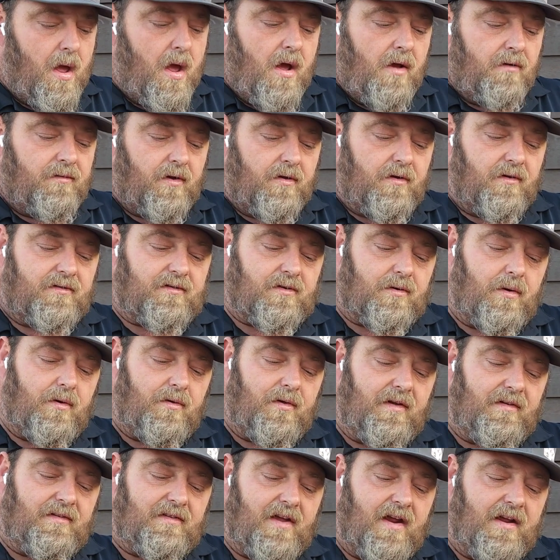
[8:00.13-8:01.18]
So you screw
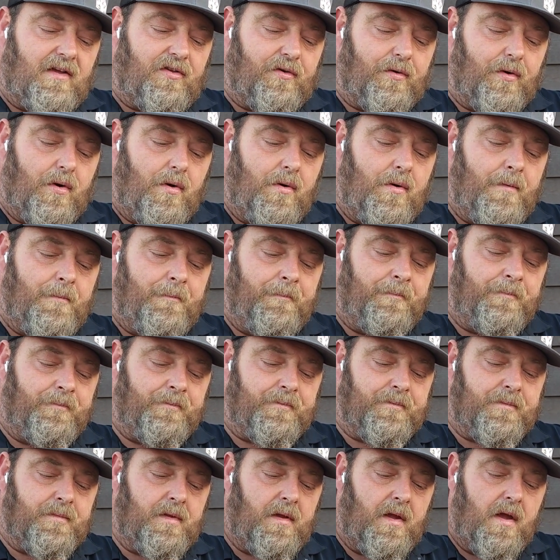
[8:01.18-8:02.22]
this thing through,
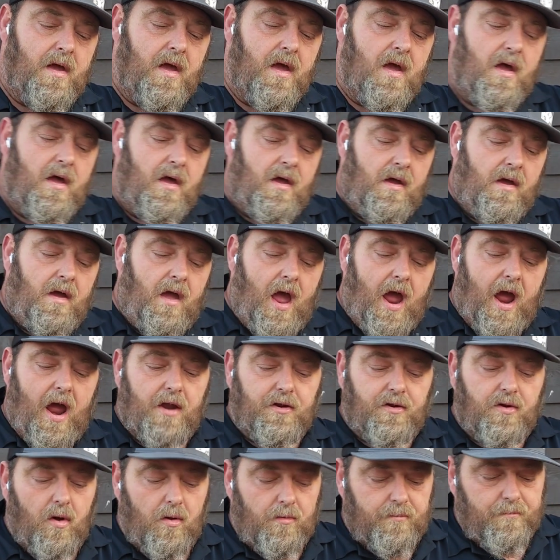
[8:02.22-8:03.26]

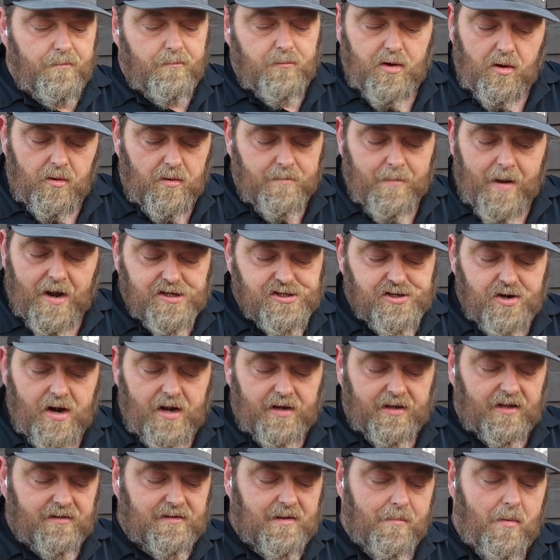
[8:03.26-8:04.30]
and you would measure it,
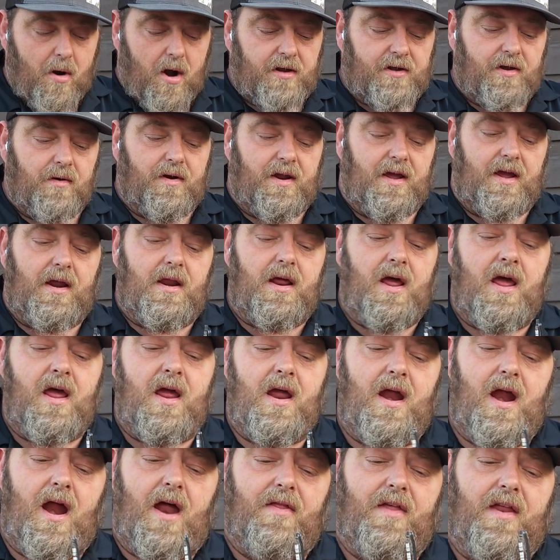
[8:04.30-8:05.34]
get the mark you need,
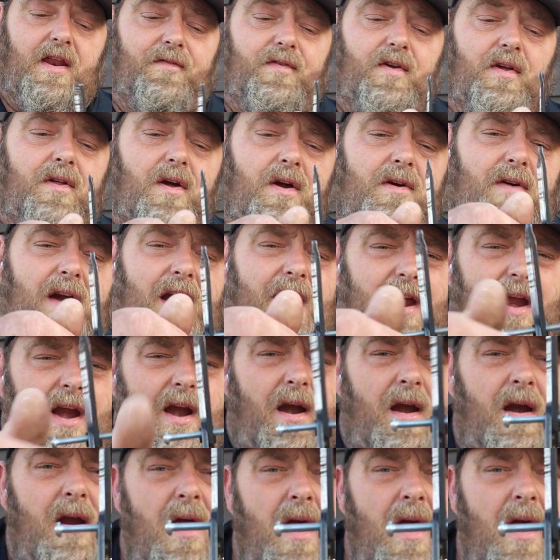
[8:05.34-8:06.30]
and then if you look right here,